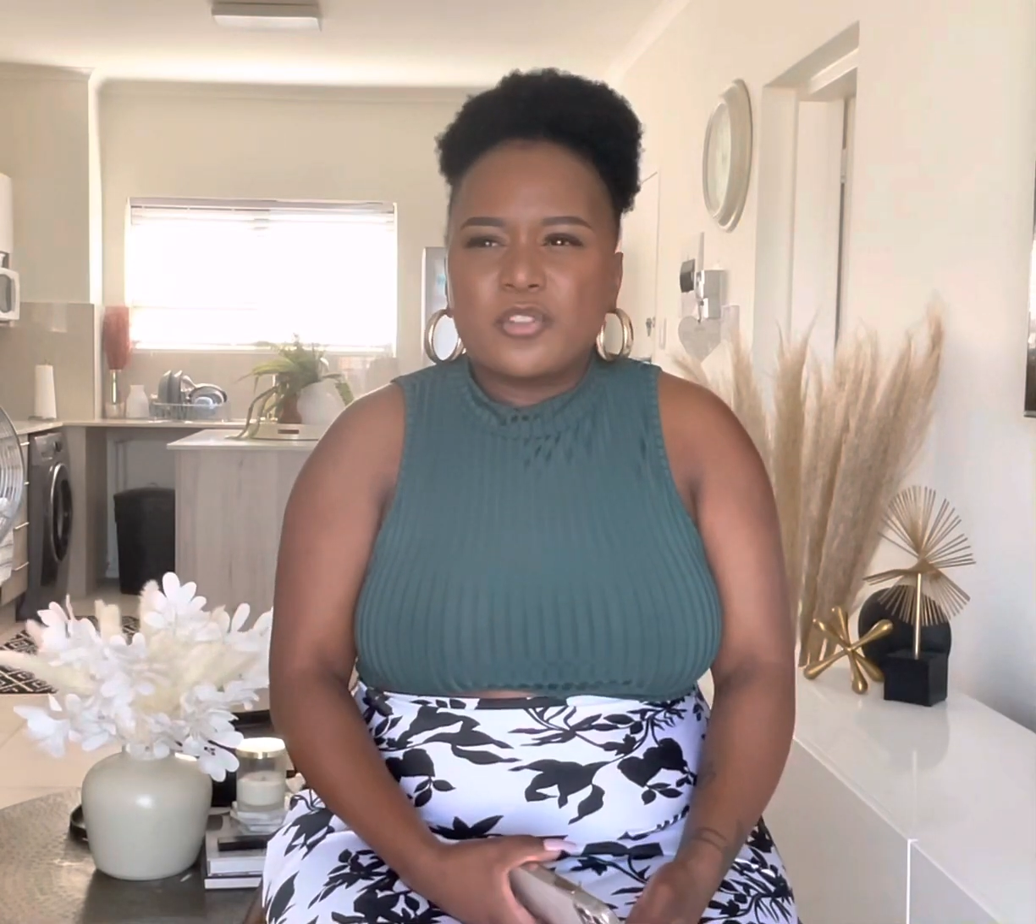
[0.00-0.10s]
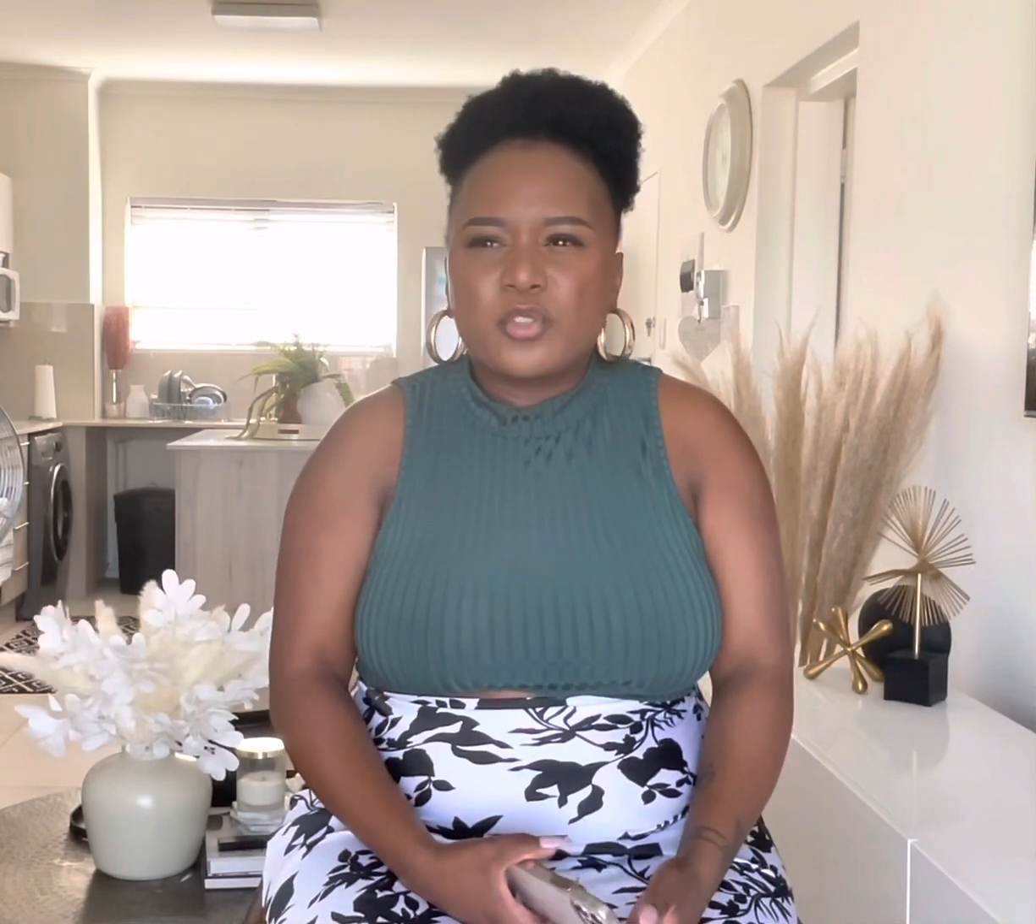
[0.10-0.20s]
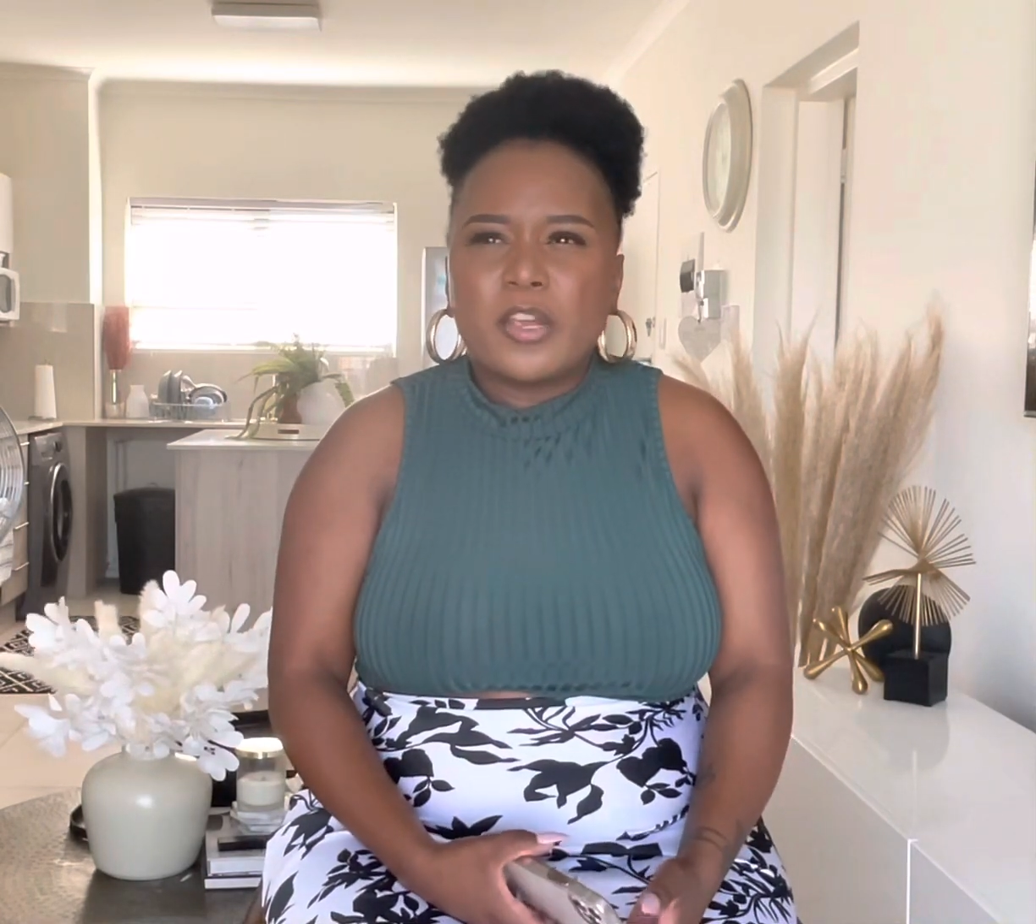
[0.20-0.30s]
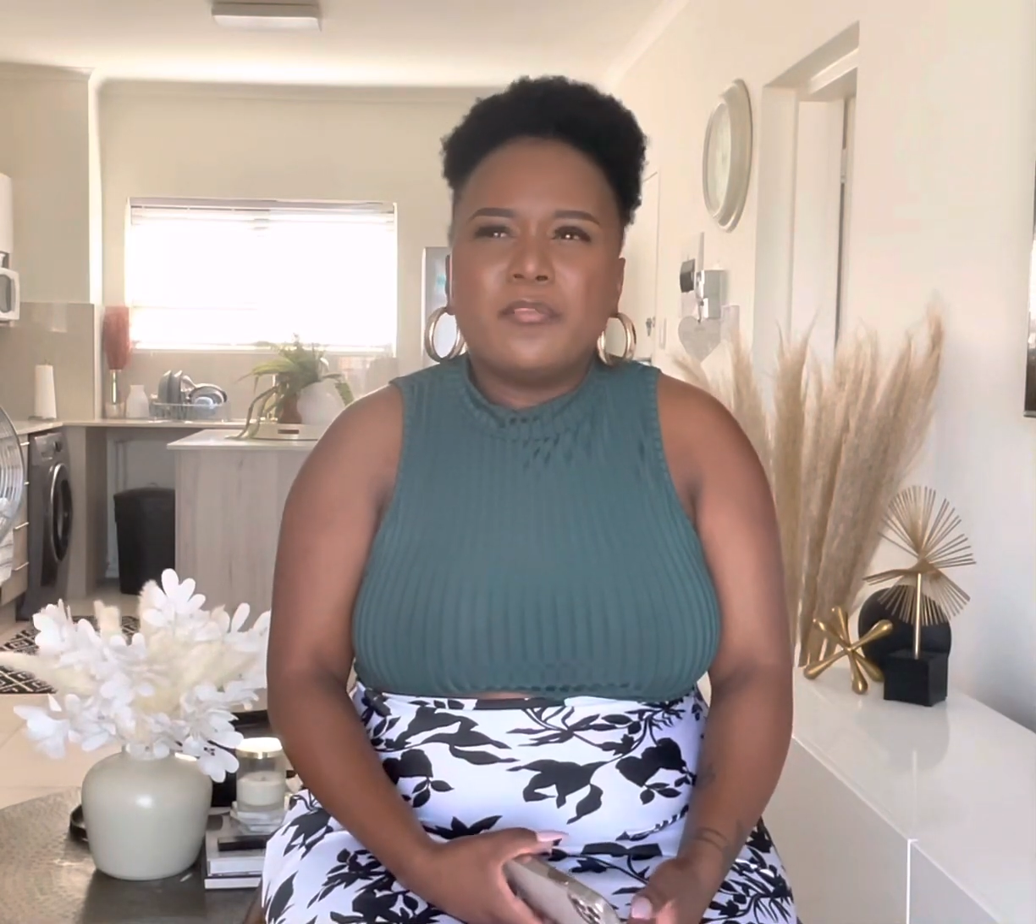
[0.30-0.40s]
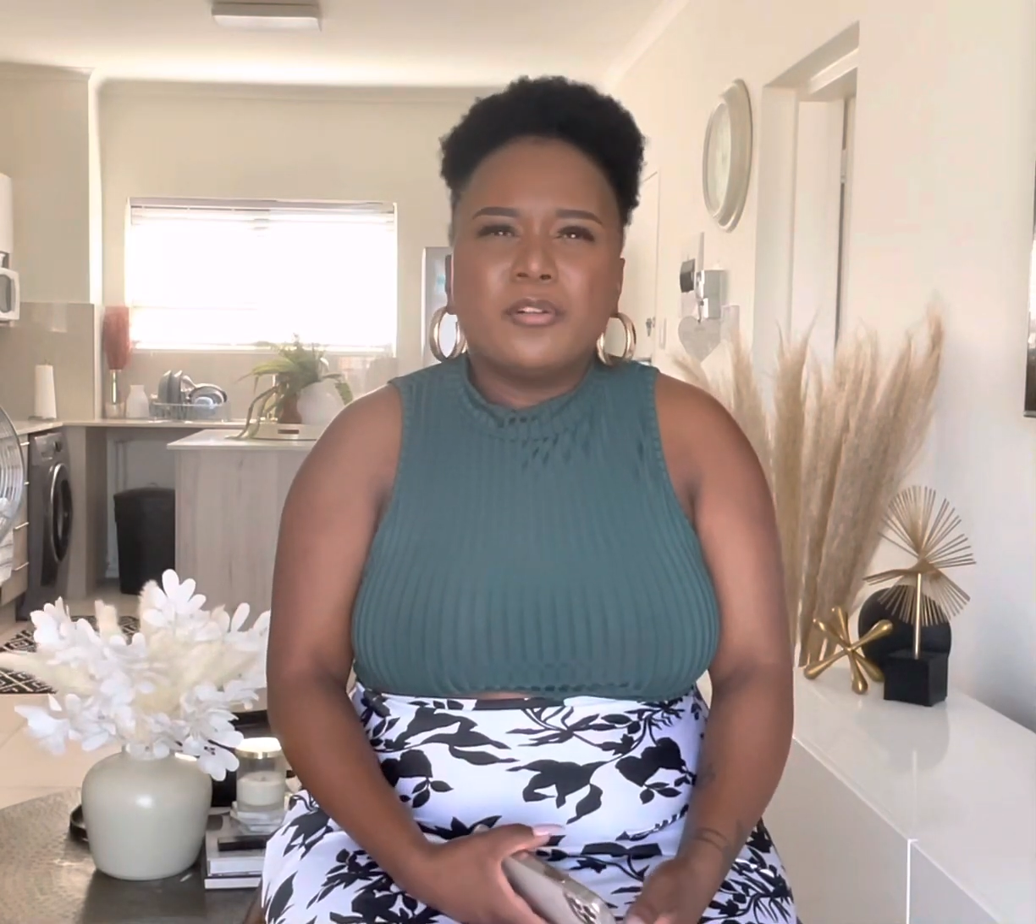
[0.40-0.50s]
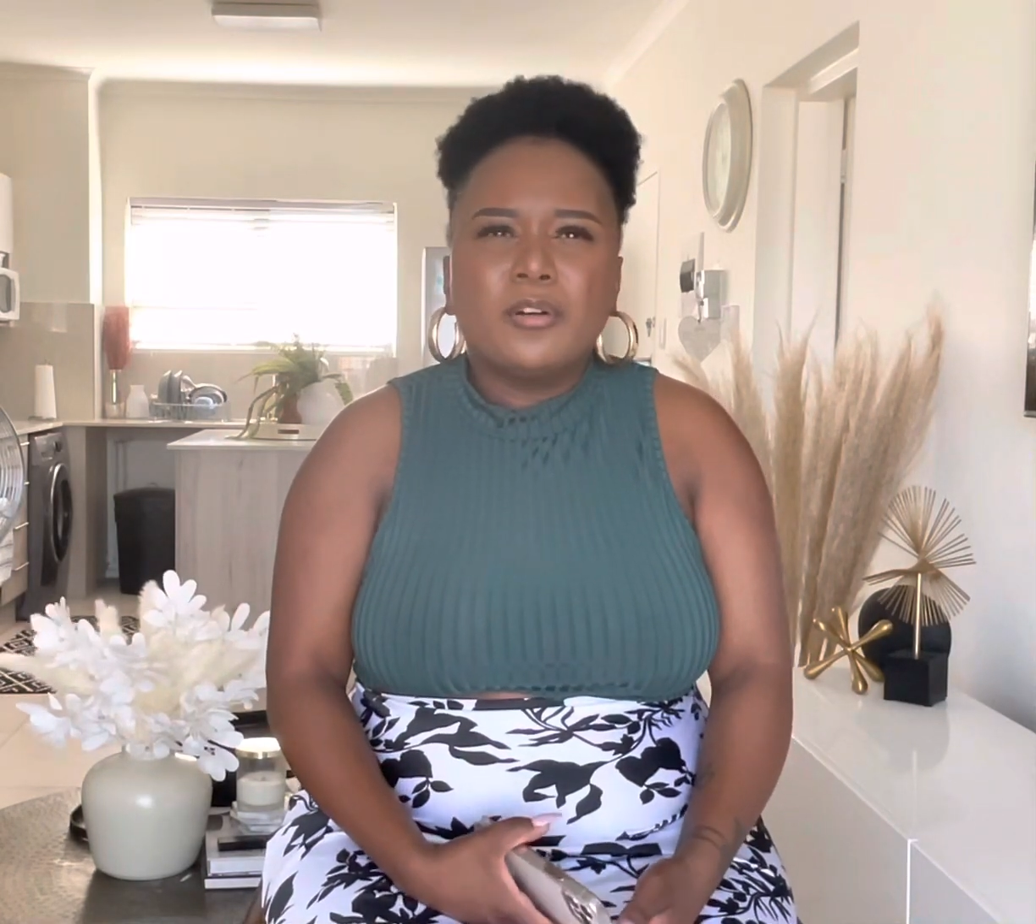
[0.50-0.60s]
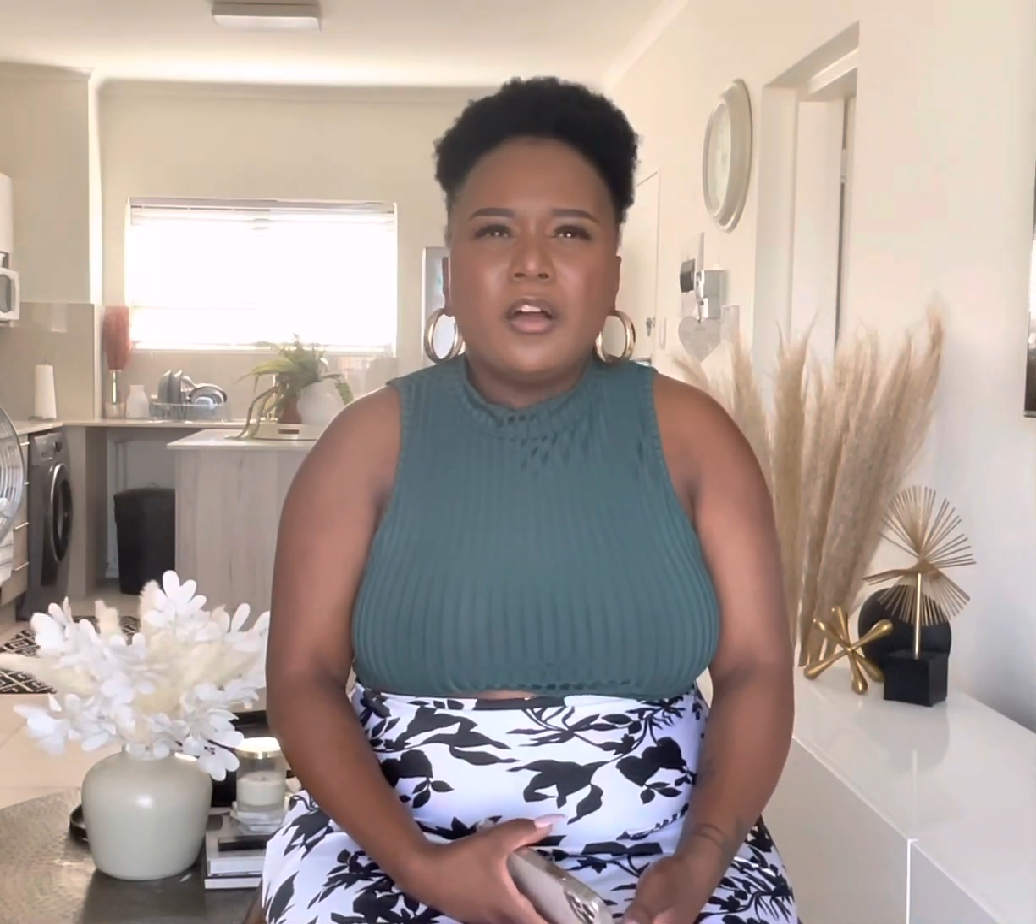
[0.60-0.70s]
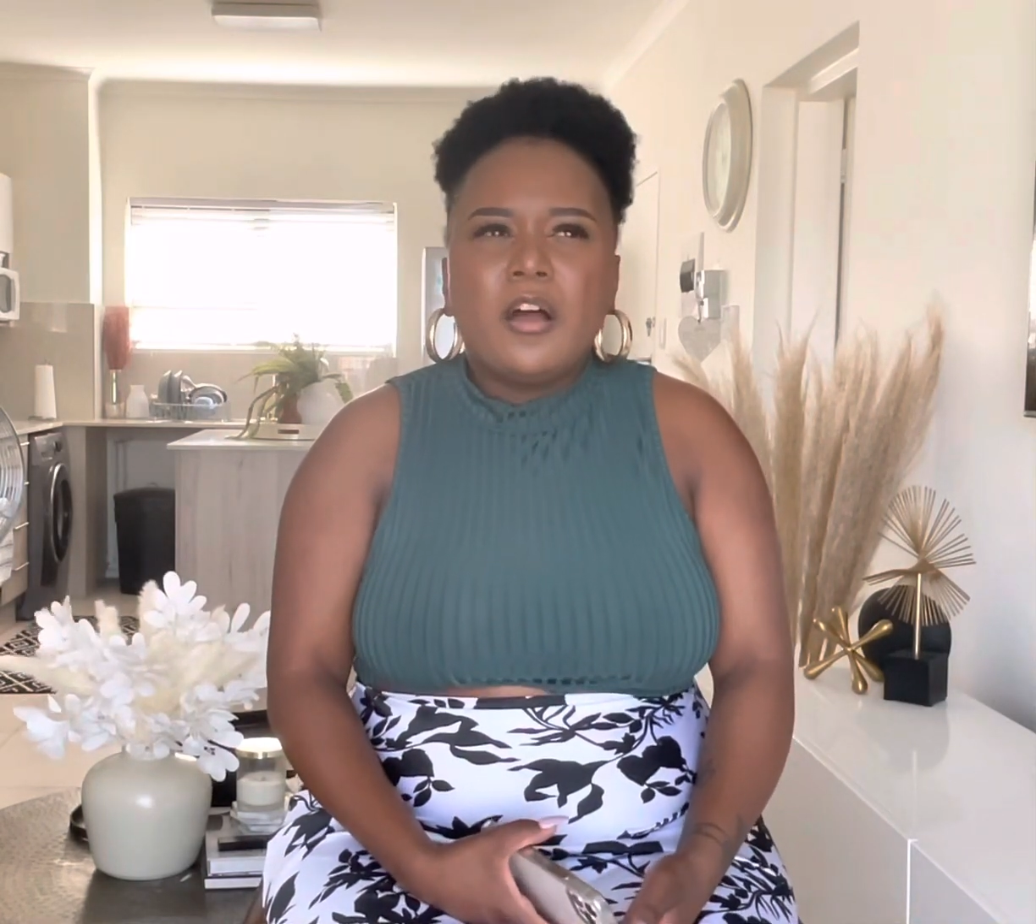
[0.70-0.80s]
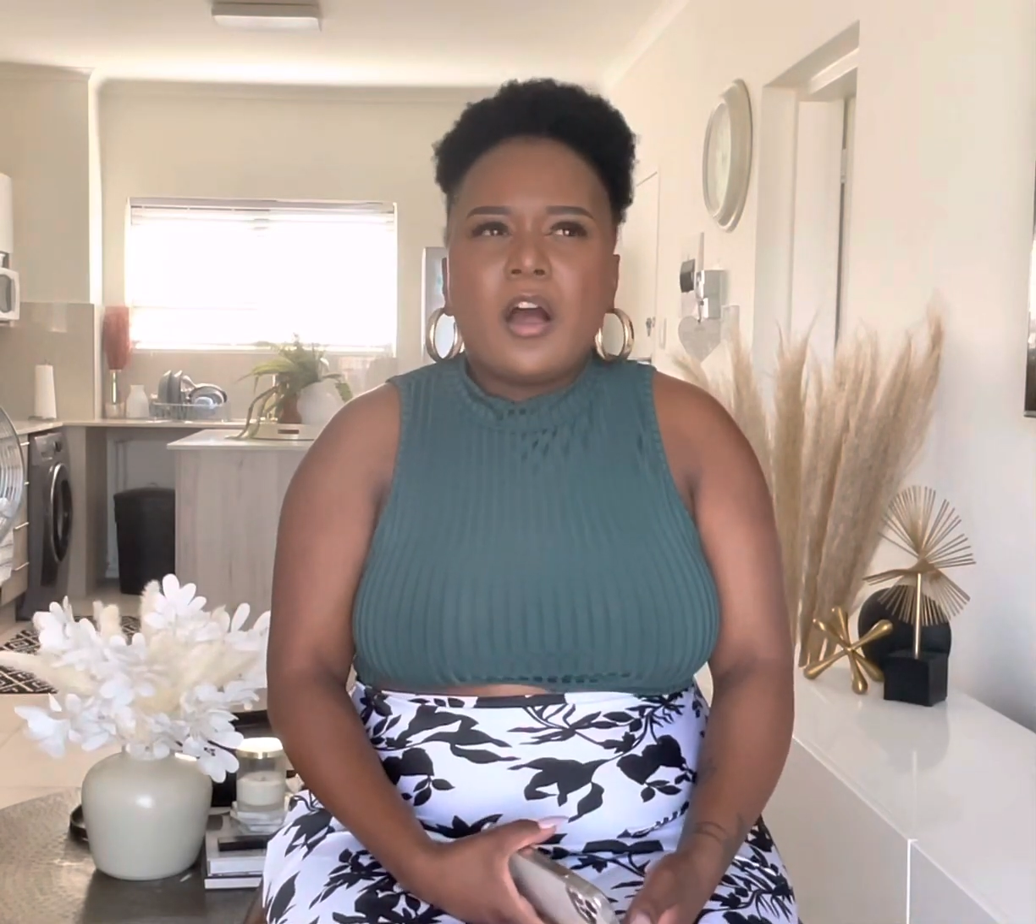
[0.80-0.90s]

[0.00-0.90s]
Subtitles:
to travel.